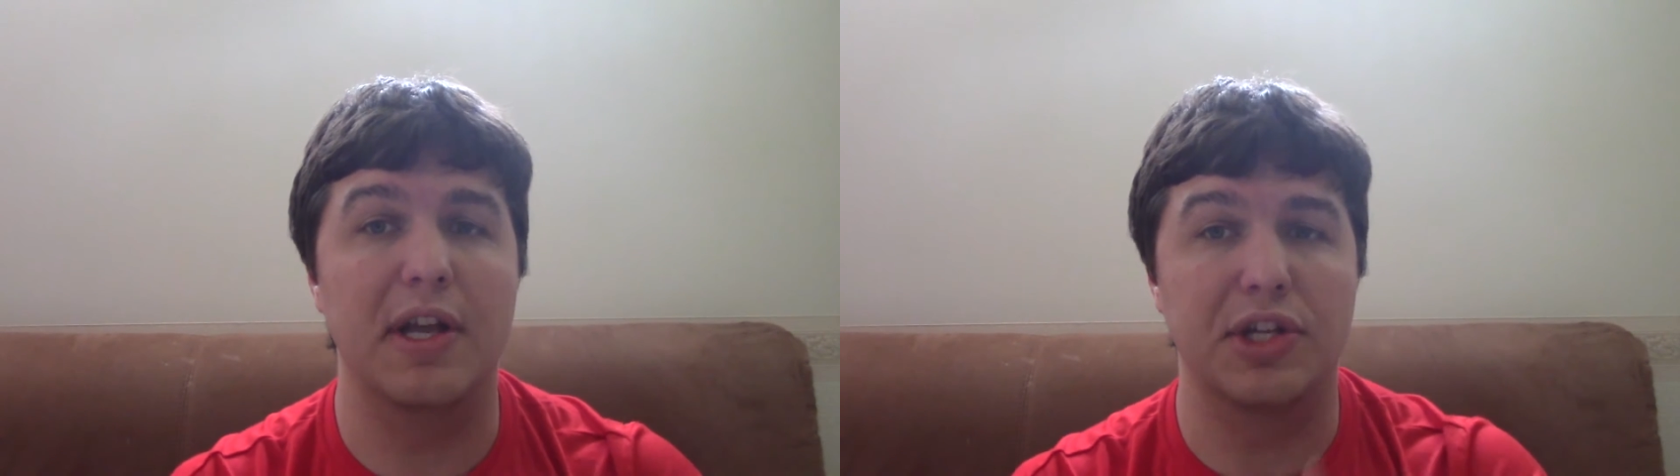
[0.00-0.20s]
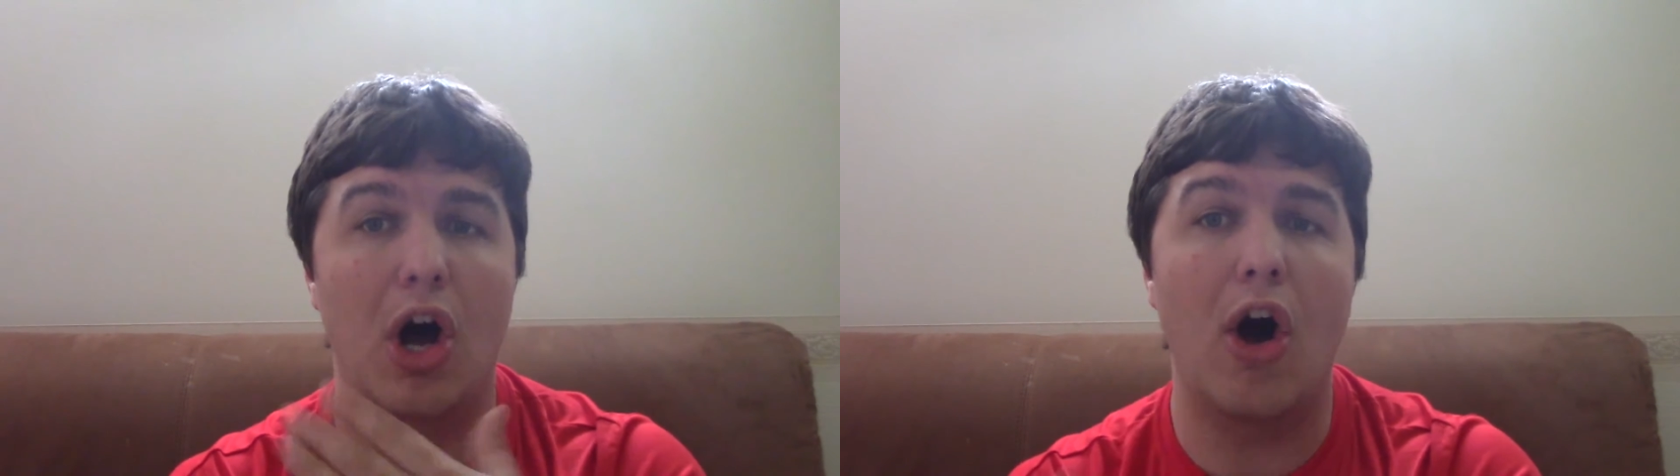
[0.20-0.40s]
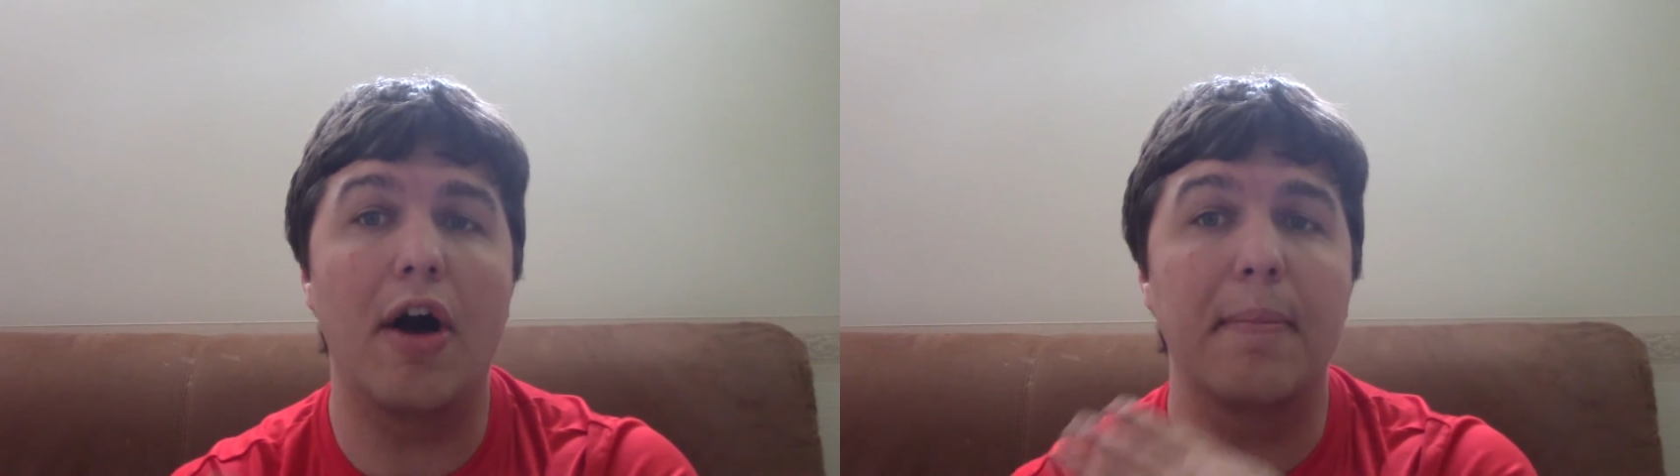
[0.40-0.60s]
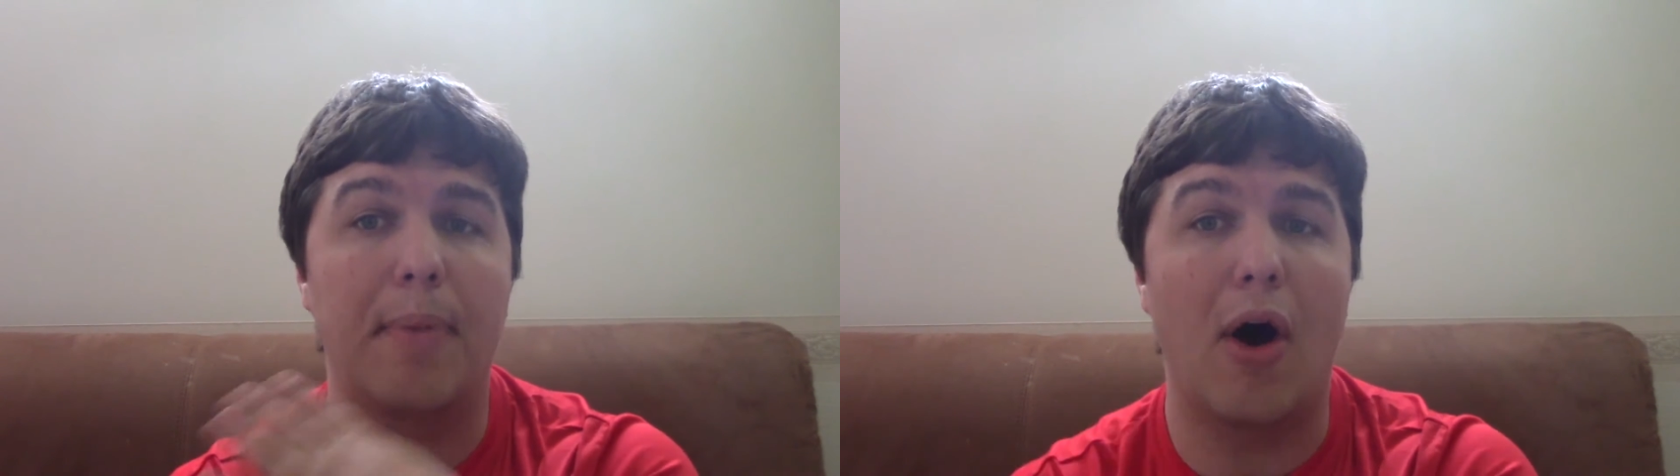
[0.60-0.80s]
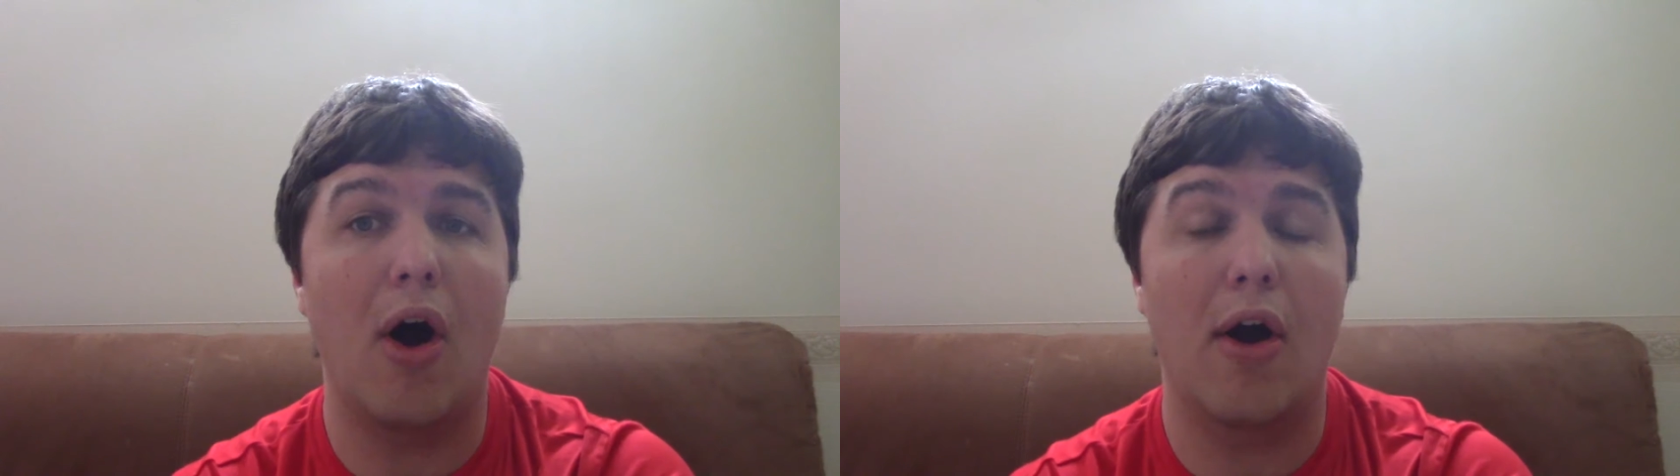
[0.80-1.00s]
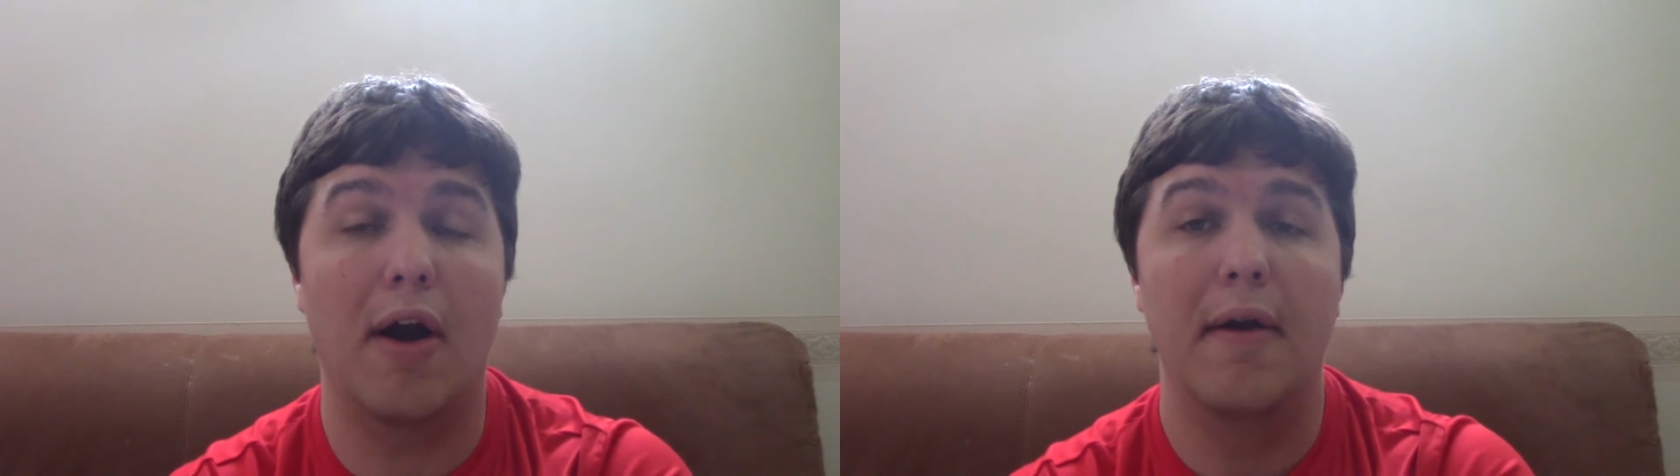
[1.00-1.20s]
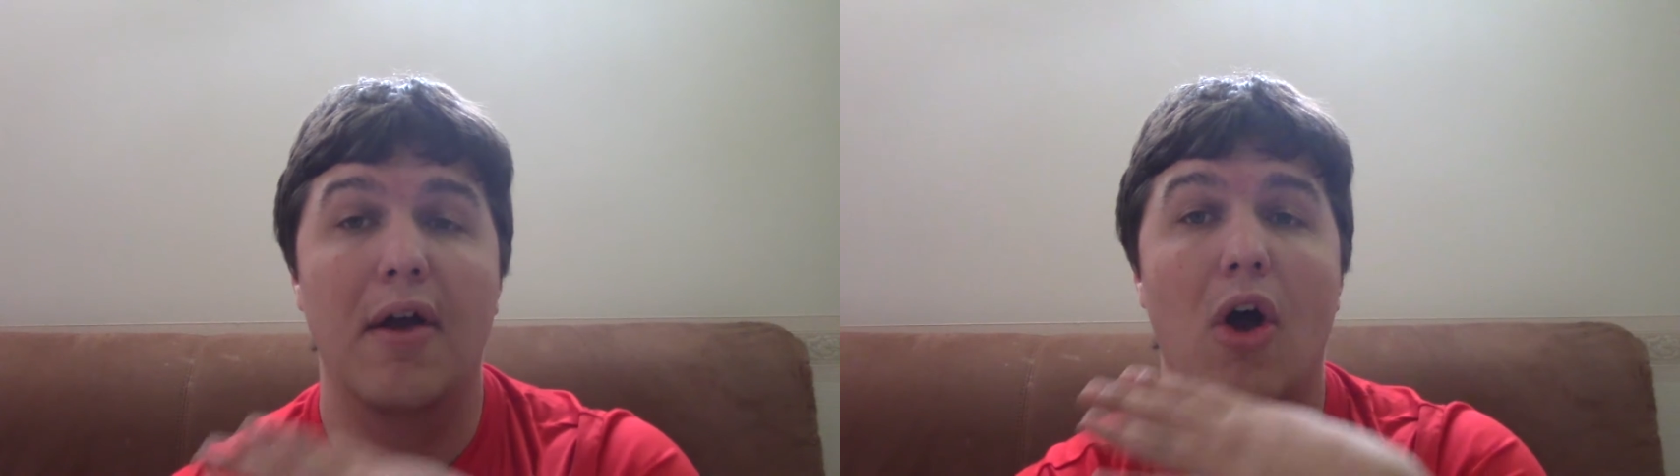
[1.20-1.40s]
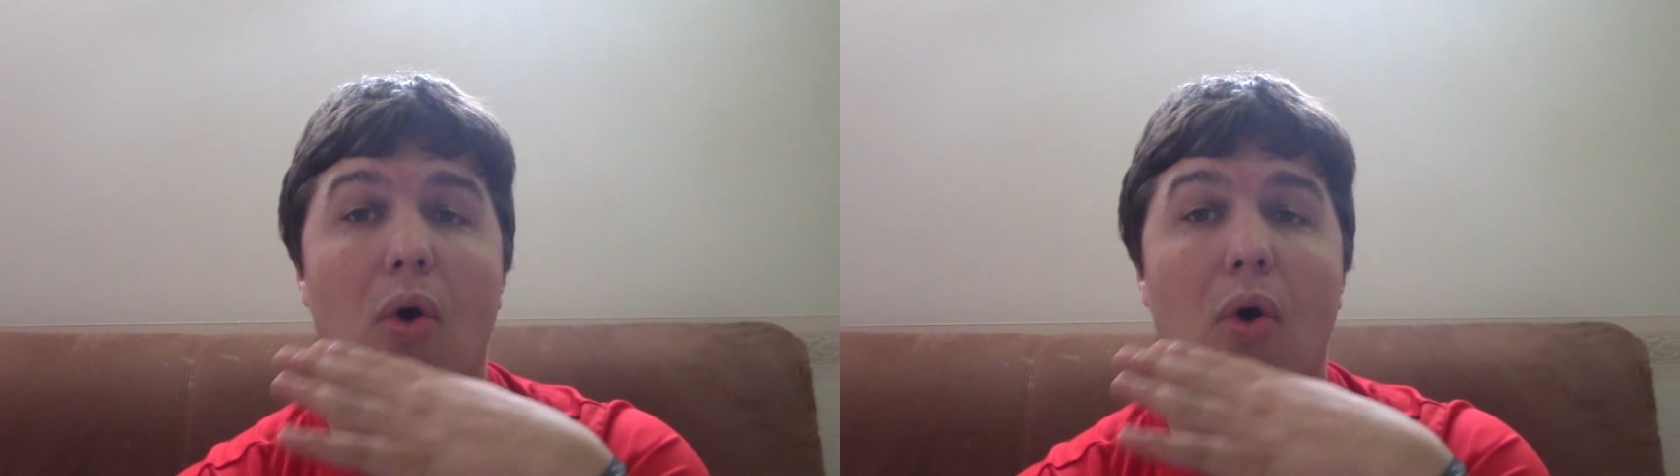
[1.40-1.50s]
is on par